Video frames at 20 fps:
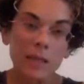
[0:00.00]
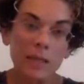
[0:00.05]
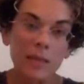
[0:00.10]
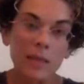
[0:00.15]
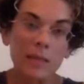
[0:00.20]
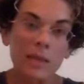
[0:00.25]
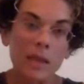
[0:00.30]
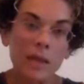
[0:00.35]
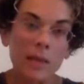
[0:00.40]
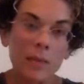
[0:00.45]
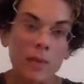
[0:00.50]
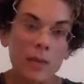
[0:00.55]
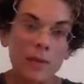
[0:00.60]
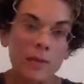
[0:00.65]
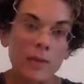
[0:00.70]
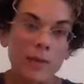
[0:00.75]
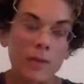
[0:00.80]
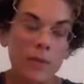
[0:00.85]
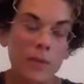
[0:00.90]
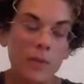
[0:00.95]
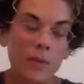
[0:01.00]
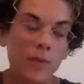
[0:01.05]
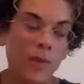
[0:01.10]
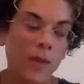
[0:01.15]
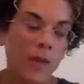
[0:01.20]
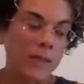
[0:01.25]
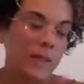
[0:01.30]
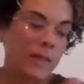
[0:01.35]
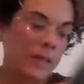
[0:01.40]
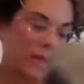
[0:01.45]
So like pre
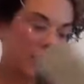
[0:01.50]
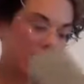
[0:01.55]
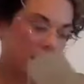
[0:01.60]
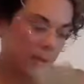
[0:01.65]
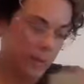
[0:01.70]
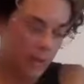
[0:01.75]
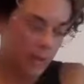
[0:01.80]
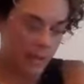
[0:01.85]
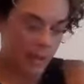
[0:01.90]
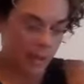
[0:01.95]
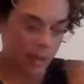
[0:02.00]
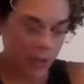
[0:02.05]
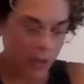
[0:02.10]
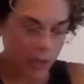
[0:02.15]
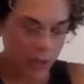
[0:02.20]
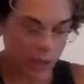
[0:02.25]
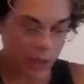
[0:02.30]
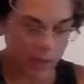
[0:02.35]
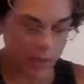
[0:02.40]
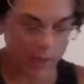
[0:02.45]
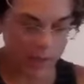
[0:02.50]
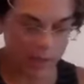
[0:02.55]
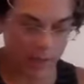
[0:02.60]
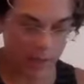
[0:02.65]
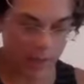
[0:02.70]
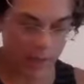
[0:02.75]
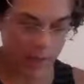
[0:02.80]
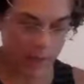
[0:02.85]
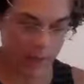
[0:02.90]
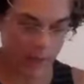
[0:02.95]
preventing such, in a
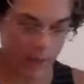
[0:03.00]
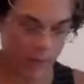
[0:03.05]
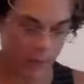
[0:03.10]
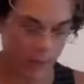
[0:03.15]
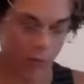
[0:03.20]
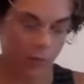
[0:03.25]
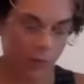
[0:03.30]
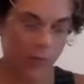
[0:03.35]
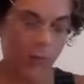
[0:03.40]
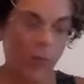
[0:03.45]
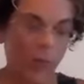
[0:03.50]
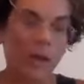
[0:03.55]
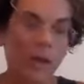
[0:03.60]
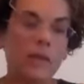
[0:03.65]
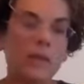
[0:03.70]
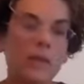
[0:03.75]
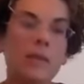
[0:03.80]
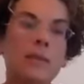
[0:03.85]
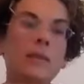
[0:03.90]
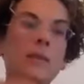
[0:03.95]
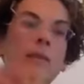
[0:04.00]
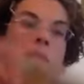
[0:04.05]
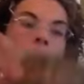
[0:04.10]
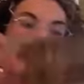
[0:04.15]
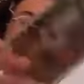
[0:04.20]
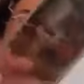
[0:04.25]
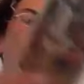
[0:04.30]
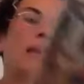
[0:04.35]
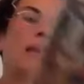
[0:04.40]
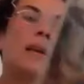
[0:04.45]
sense. Four of Wands,
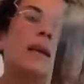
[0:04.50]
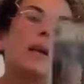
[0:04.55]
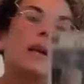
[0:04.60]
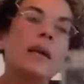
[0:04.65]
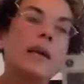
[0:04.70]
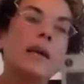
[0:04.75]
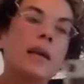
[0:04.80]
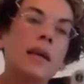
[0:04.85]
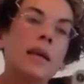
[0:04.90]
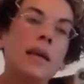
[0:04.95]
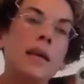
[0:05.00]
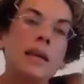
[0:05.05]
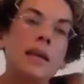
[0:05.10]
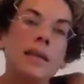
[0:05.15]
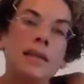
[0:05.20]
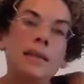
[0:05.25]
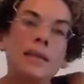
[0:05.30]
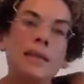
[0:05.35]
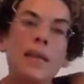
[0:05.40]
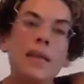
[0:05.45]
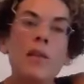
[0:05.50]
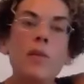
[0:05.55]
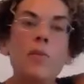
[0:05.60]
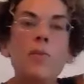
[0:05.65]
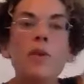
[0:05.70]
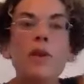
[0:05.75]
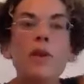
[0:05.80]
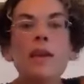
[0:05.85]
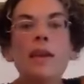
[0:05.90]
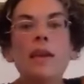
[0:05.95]

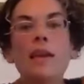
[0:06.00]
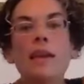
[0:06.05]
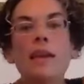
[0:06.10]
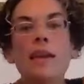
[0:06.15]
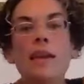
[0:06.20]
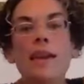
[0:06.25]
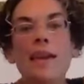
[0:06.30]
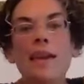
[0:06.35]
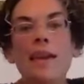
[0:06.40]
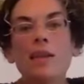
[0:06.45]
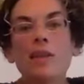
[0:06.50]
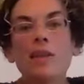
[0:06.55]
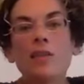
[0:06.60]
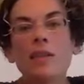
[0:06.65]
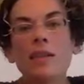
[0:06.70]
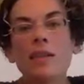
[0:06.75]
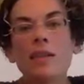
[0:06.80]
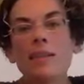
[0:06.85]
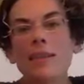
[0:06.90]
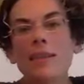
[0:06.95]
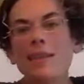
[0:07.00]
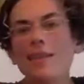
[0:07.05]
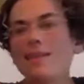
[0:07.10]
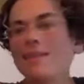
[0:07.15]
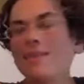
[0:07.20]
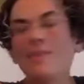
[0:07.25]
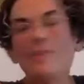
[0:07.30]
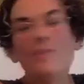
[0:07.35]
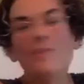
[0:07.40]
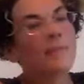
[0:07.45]
celebrating energy. Like
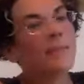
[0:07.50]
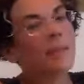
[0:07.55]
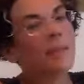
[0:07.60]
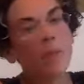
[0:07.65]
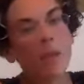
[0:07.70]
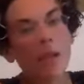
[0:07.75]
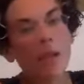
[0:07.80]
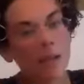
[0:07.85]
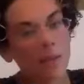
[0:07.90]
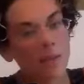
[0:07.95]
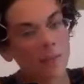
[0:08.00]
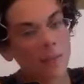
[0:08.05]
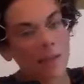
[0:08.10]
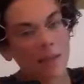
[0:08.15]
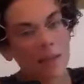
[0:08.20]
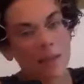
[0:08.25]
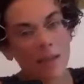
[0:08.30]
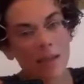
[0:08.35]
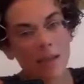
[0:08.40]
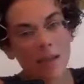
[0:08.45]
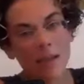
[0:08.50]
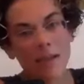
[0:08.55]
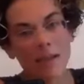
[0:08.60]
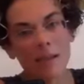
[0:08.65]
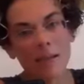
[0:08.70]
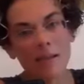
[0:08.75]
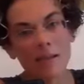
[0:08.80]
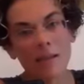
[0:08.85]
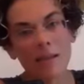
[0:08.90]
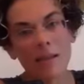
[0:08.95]
sometimes,
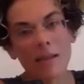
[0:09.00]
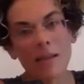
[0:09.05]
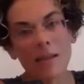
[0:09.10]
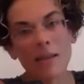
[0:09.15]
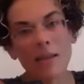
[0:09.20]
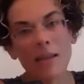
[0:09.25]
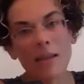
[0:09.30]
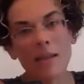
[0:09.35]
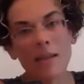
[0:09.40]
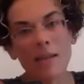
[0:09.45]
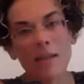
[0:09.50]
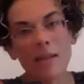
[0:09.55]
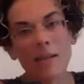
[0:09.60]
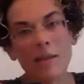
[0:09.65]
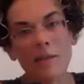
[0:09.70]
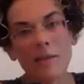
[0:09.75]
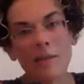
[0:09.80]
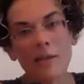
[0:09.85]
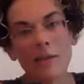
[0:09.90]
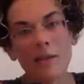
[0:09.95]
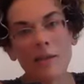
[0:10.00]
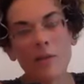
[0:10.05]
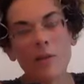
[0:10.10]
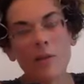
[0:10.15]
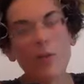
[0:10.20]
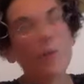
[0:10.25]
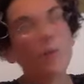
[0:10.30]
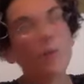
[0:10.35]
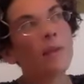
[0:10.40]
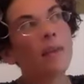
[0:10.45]
like, you
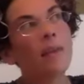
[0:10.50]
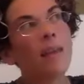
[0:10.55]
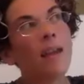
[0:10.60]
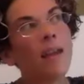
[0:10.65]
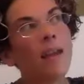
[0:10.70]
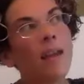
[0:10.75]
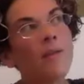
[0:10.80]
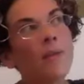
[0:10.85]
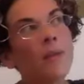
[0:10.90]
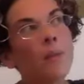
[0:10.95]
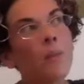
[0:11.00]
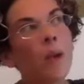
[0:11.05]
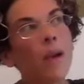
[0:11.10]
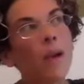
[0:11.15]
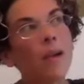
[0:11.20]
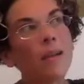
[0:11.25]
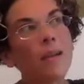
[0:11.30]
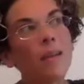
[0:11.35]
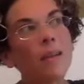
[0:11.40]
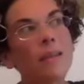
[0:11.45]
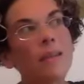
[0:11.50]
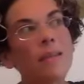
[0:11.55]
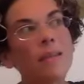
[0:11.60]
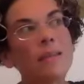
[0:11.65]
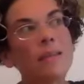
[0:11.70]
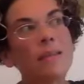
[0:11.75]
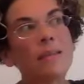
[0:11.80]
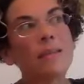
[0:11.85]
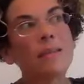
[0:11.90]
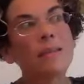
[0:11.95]
know, life of the party
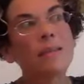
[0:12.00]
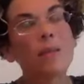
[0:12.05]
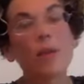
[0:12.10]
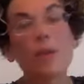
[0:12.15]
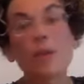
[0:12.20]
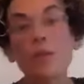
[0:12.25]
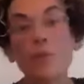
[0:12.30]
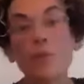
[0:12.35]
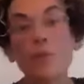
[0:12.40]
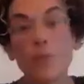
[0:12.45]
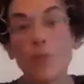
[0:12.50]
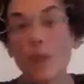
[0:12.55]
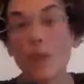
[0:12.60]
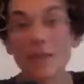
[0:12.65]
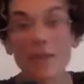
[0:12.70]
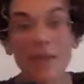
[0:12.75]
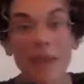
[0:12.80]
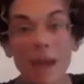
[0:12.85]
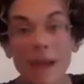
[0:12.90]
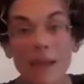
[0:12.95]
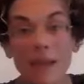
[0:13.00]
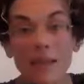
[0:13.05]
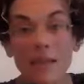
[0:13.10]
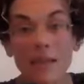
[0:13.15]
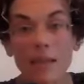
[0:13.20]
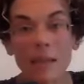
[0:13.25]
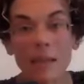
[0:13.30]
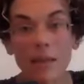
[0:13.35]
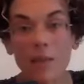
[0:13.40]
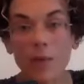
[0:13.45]
is, is
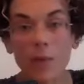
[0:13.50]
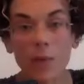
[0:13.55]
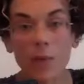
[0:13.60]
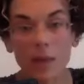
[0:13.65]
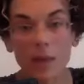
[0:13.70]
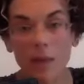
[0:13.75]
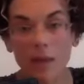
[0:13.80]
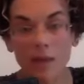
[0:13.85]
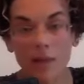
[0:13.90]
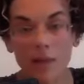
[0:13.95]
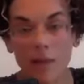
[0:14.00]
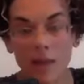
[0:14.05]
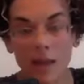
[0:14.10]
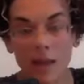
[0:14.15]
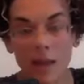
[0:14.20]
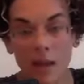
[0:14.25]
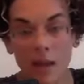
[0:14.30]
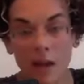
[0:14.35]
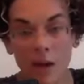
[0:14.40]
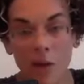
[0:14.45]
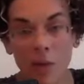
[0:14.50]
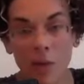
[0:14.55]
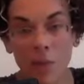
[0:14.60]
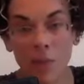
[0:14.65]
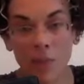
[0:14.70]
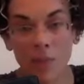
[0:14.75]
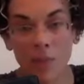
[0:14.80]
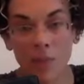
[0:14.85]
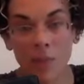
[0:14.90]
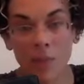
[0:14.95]
fantastic if you want to live in the ego,
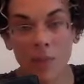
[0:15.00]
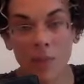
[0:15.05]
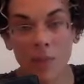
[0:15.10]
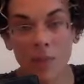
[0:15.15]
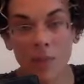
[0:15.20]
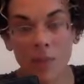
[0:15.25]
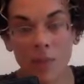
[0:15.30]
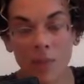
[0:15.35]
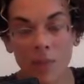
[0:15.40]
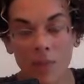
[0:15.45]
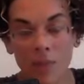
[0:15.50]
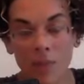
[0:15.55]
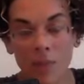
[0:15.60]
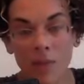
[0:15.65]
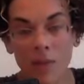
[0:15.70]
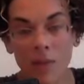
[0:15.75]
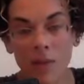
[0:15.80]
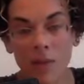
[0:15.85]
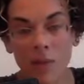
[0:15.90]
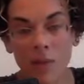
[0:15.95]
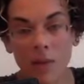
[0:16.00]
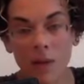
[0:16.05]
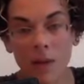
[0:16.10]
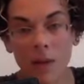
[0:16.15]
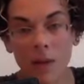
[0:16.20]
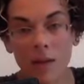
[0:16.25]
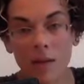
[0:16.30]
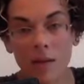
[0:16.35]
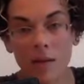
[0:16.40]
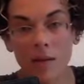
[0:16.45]
right?
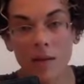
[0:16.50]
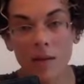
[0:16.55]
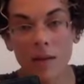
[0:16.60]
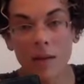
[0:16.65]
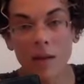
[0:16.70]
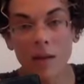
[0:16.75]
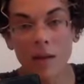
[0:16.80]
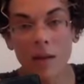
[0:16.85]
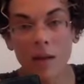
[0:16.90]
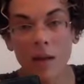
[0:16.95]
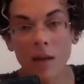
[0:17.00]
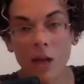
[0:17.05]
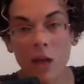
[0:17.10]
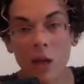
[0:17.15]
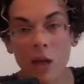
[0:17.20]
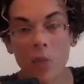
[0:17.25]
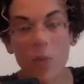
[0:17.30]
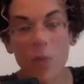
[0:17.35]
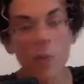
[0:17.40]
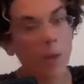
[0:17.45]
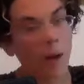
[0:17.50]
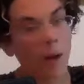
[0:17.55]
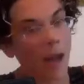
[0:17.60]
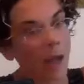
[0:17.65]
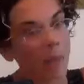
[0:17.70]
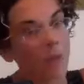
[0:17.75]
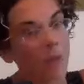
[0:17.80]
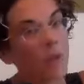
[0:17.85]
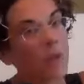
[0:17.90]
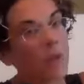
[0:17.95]

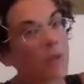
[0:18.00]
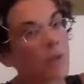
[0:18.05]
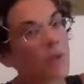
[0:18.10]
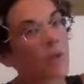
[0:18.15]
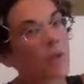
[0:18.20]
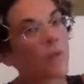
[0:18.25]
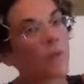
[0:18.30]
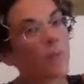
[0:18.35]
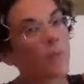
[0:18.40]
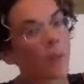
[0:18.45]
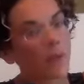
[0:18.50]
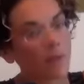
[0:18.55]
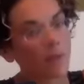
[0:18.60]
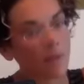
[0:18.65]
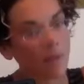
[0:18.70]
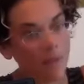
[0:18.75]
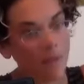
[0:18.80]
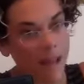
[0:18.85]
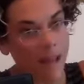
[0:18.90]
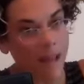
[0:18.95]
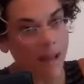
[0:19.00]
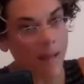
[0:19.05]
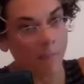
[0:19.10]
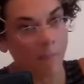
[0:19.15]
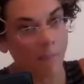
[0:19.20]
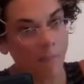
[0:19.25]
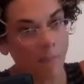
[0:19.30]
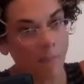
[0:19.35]
Perhaps you deserve better than that.